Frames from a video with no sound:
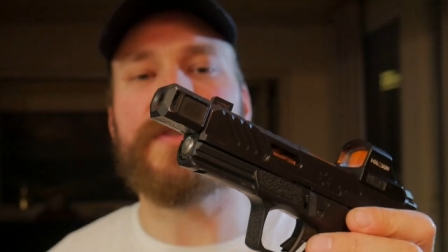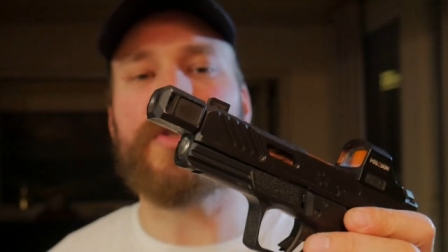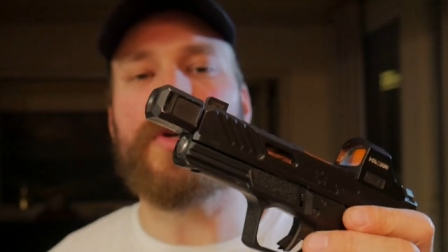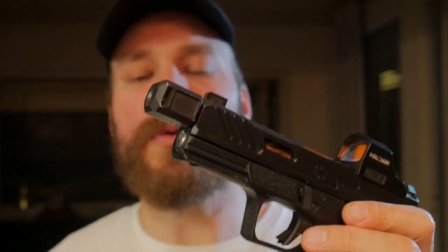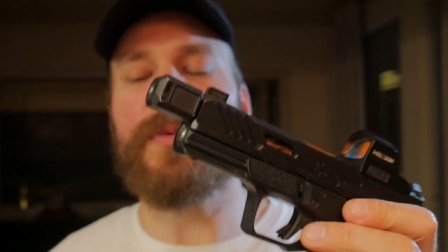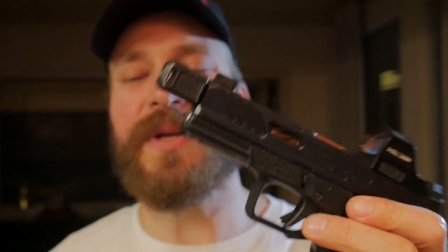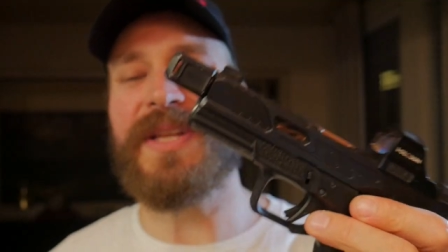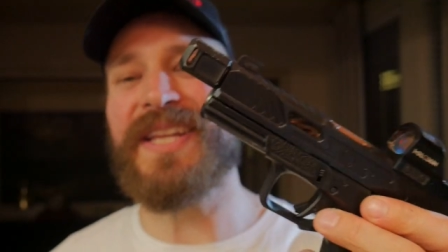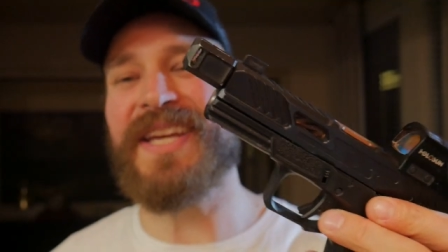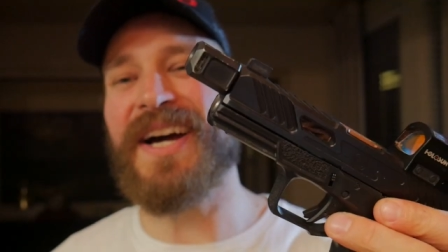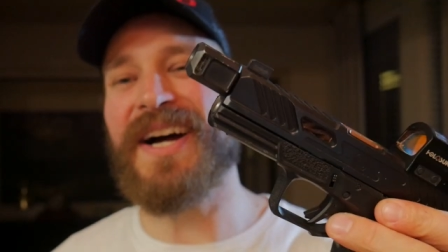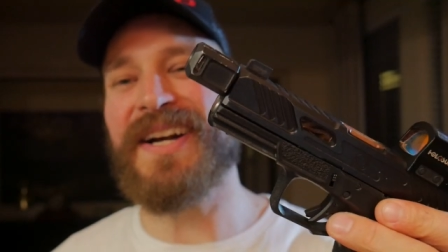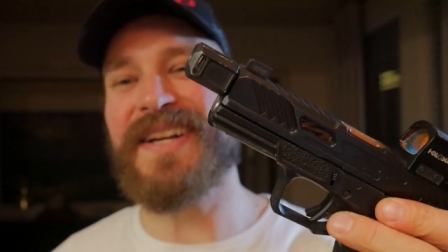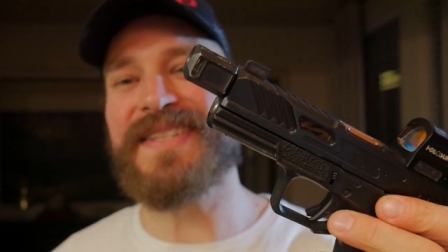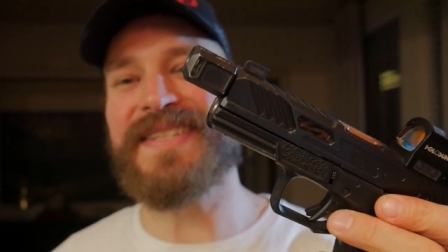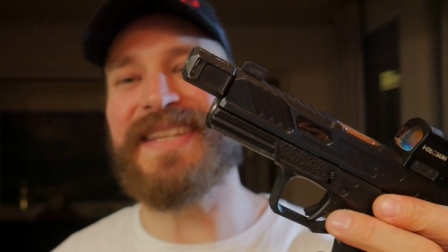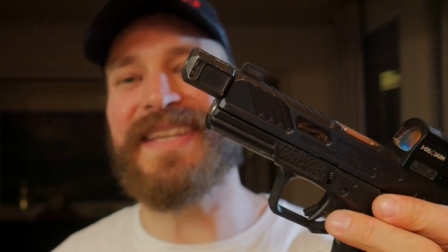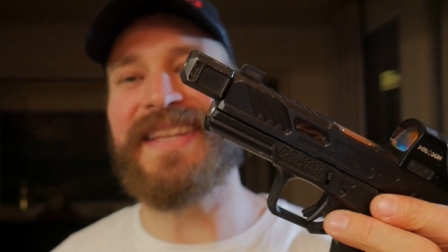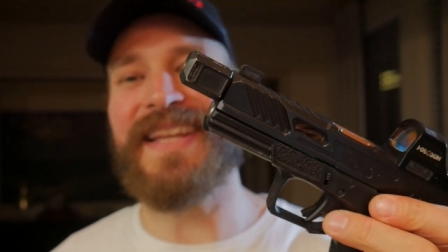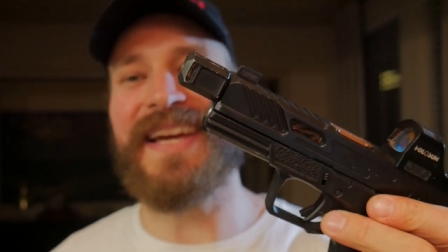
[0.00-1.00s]
So I really
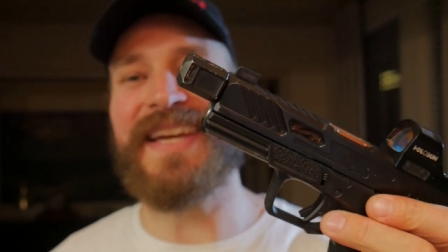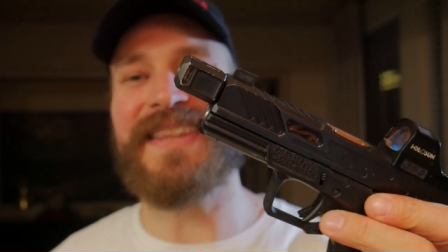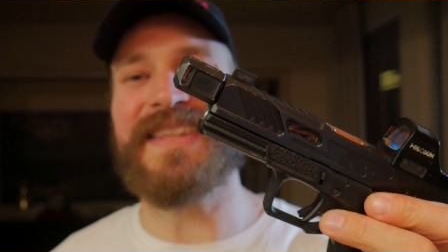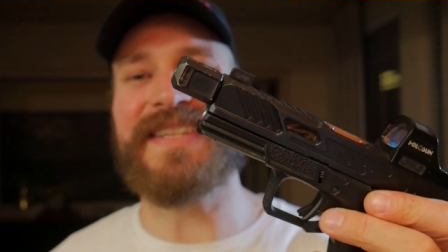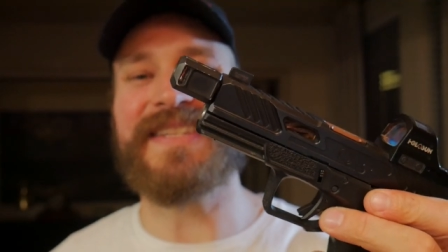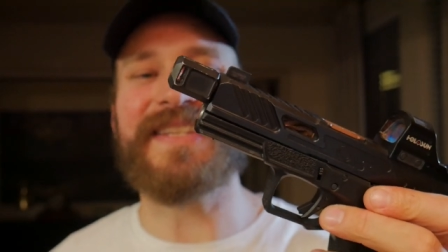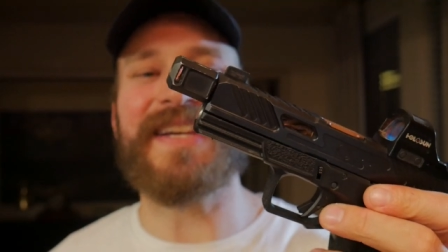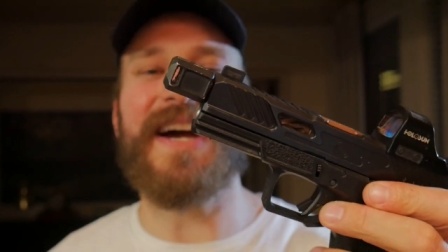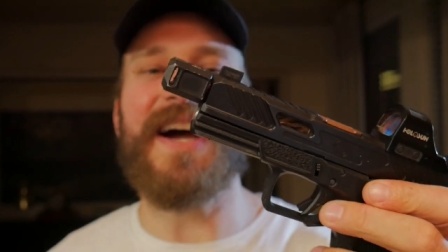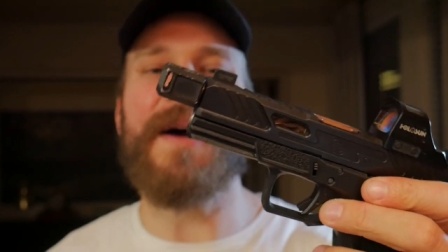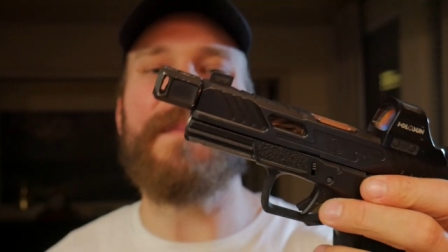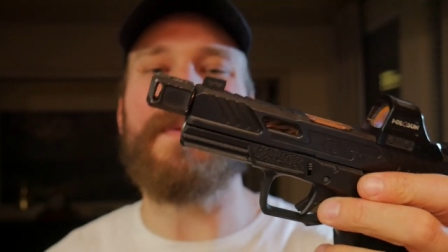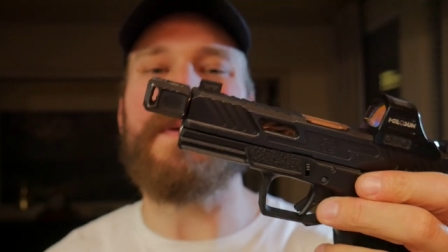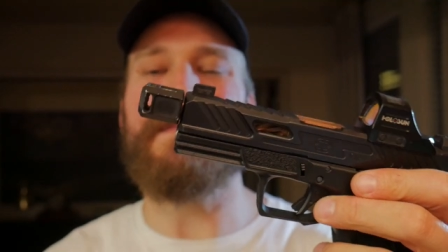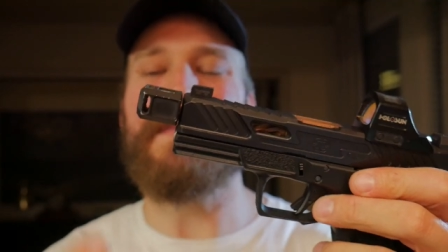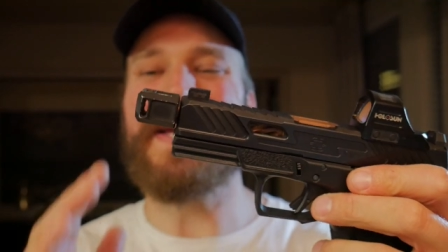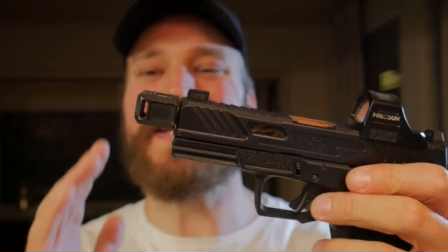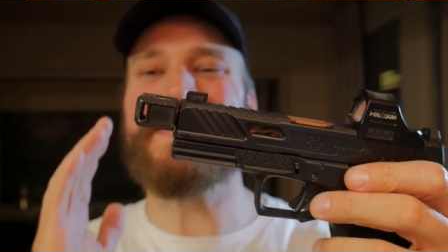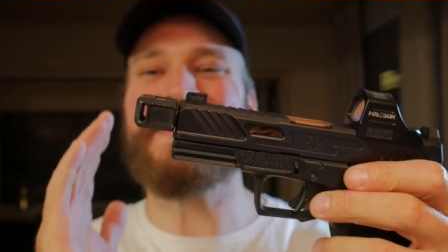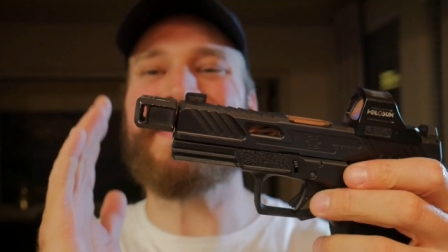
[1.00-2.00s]
honestly like this comp. It
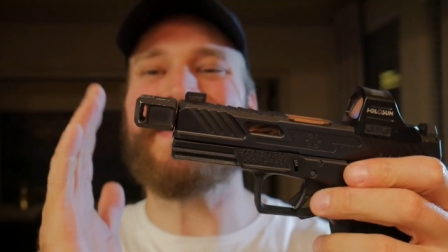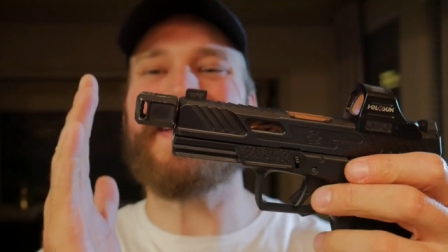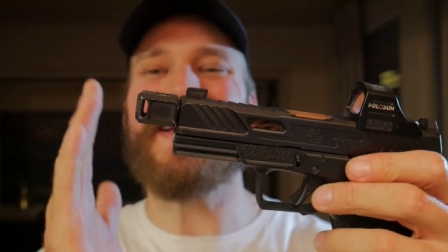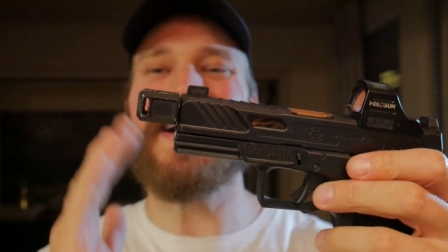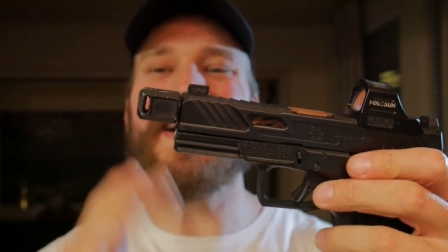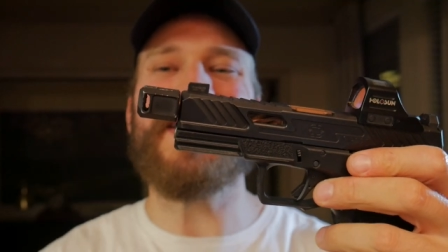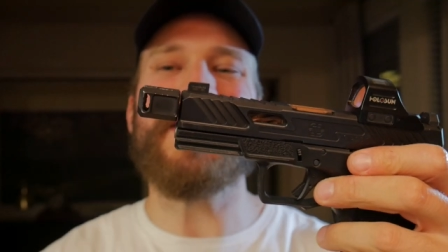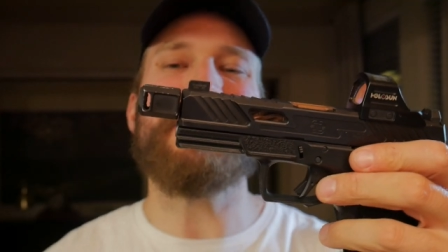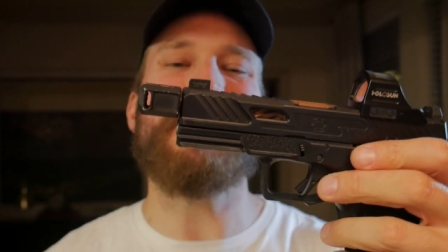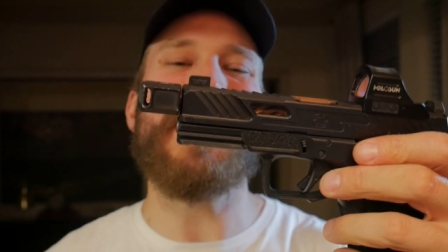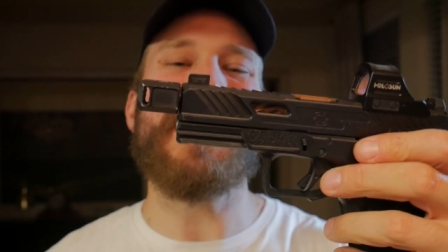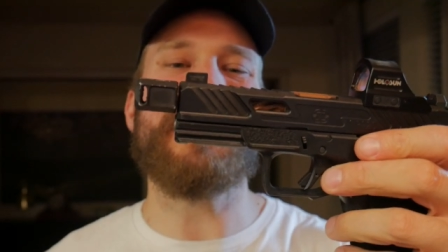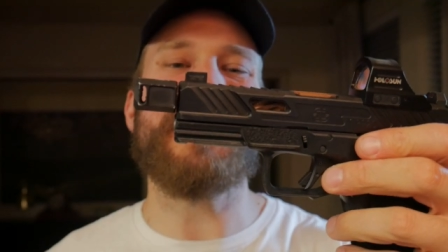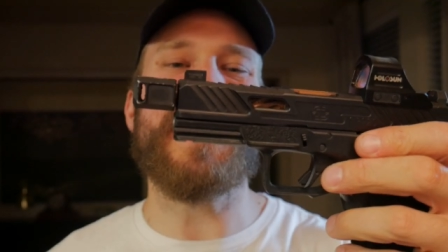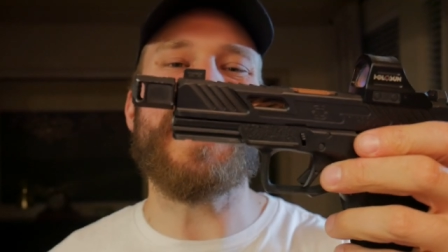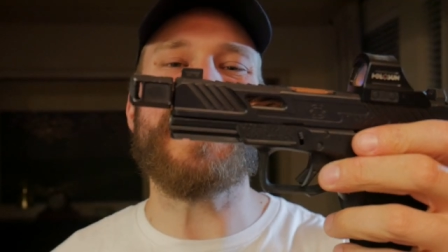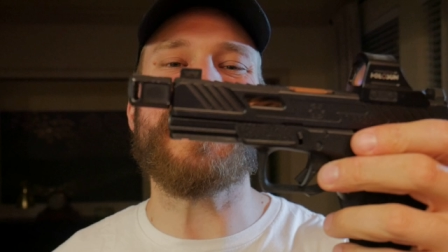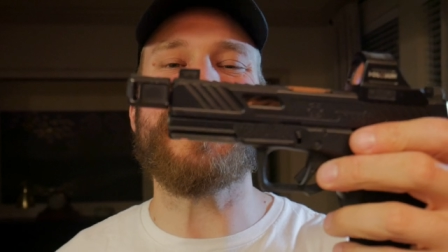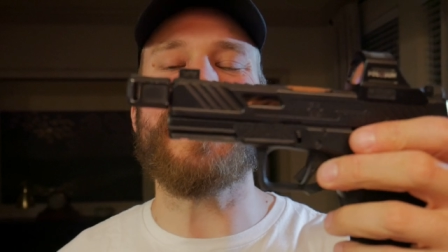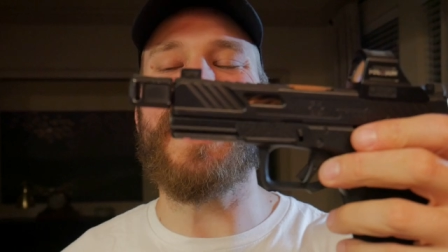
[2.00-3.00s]
makes the gun about
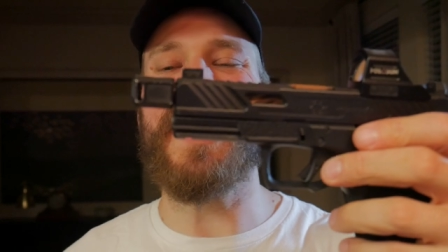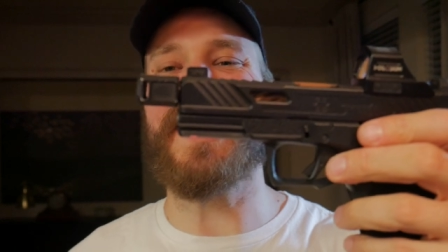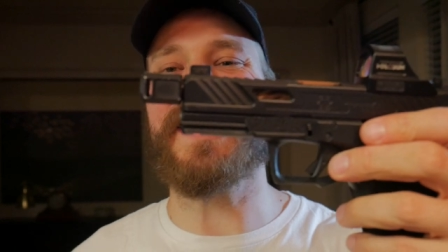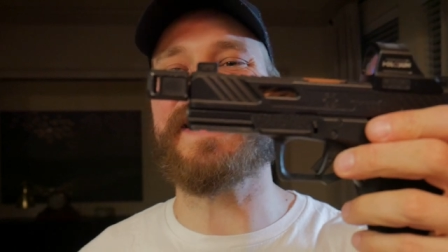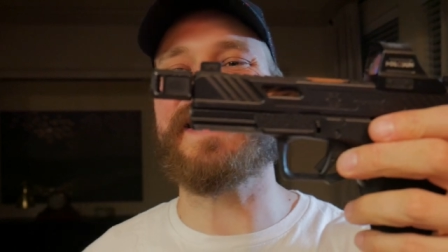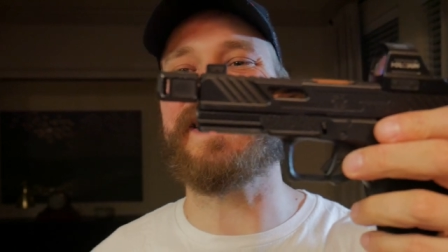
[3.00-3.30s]
a Glock